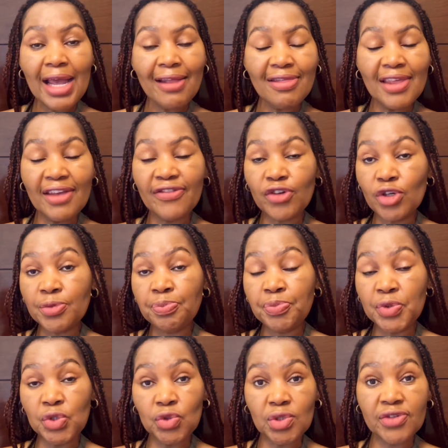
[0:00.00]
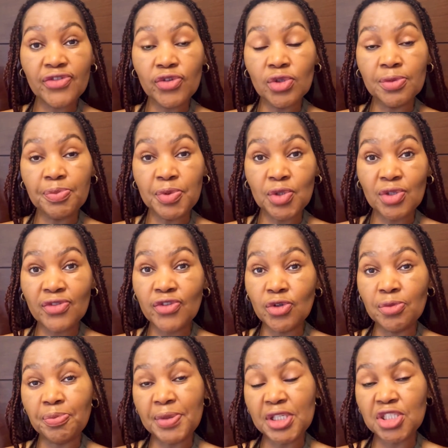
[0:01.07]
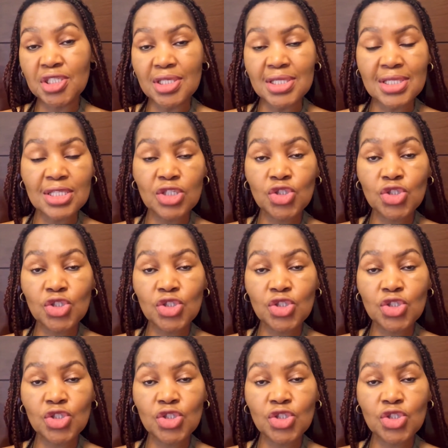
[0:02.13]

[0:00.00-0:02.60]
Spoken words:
They've got beautiful, beautiful beaches.